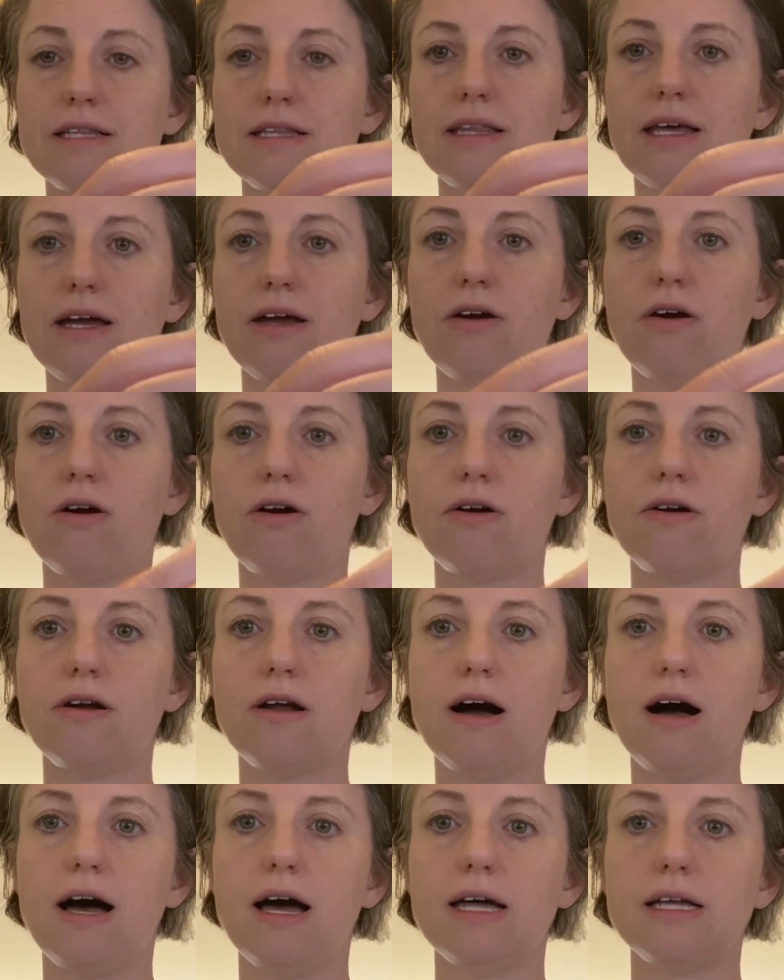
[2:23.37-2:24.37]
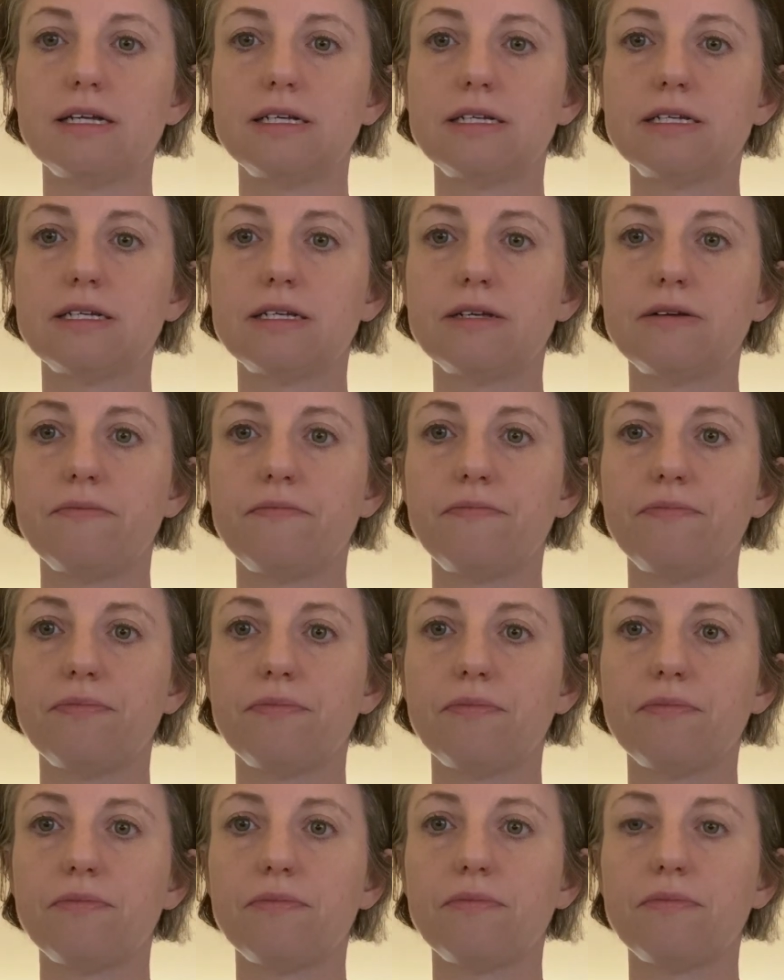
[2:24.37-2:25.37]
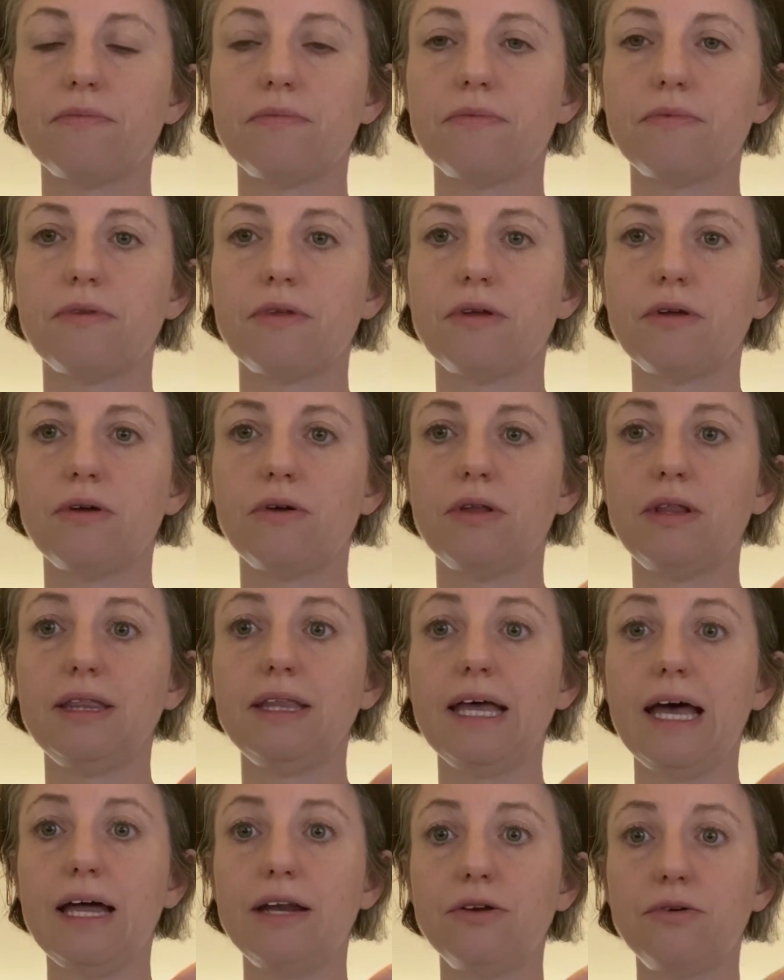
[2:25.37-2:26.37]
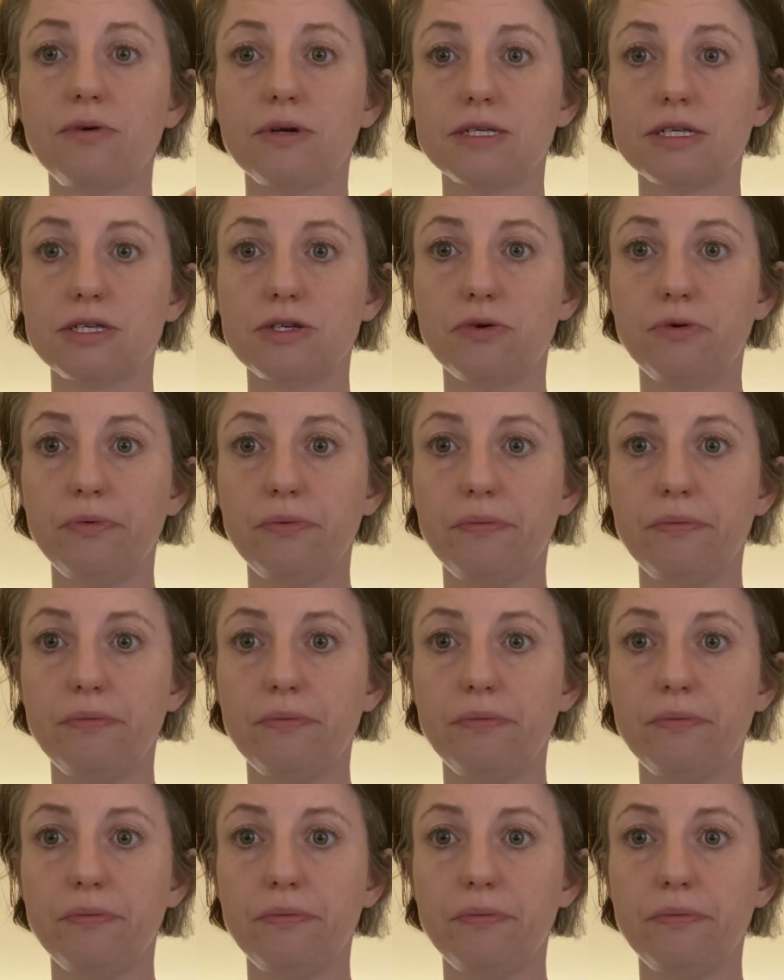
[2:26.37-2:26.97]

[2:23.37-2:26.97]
They are not lead crystal.